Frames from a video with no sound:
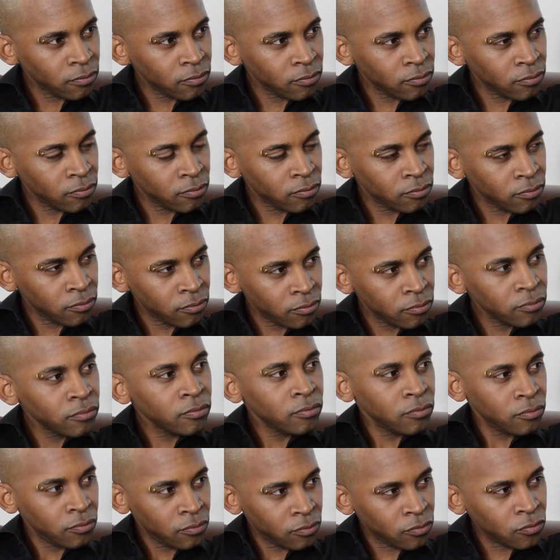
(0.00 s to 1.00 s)
they are the great
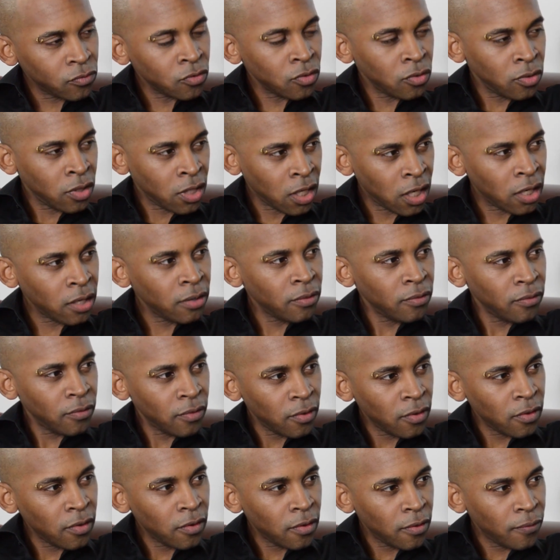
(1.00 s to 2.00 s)
ones. Okay.
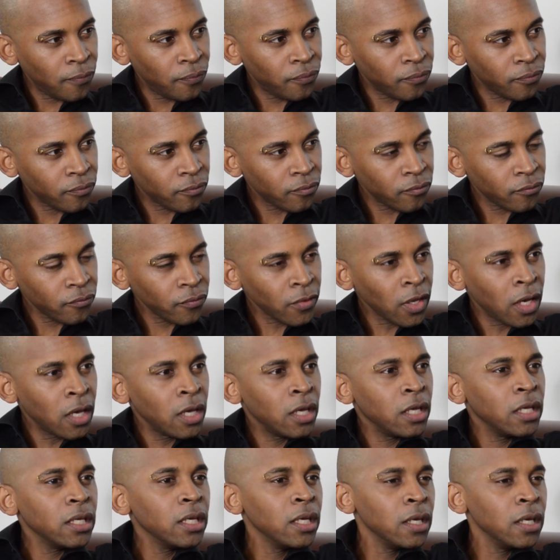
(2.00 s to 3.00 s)
So that, that it took a